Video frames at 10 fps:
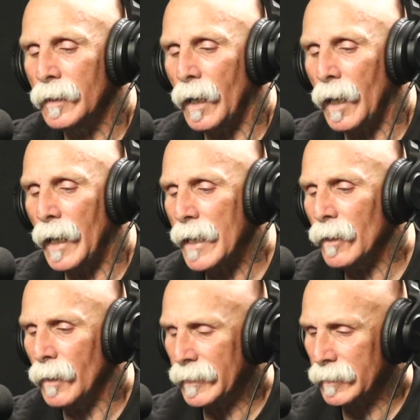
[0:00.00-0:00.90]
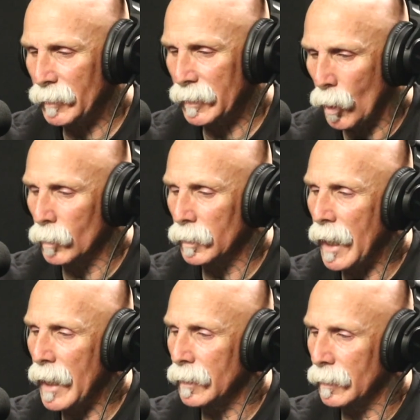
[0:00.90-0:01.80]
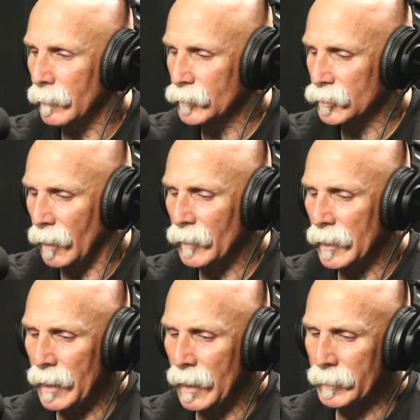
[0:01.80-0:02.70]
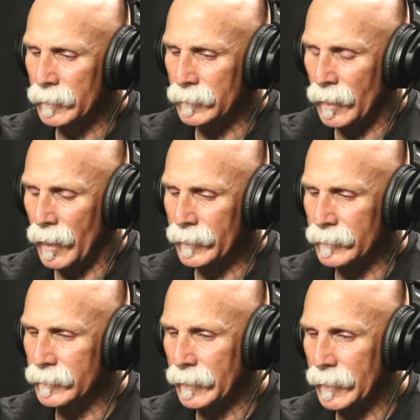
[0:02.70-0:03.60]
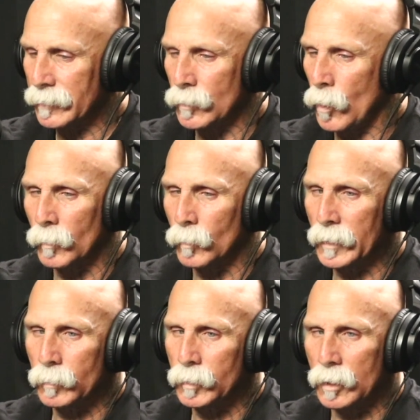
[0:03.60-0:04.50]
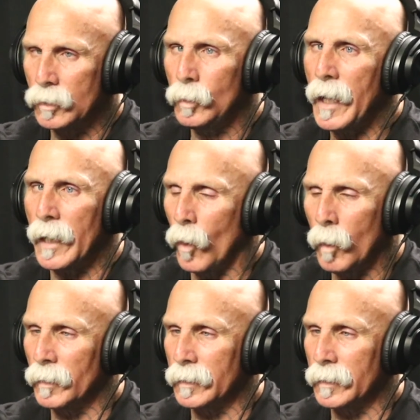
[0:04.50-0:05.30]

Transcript: I don't like to be told a lot of stuff like that because I just think that's normal. We should do that normally.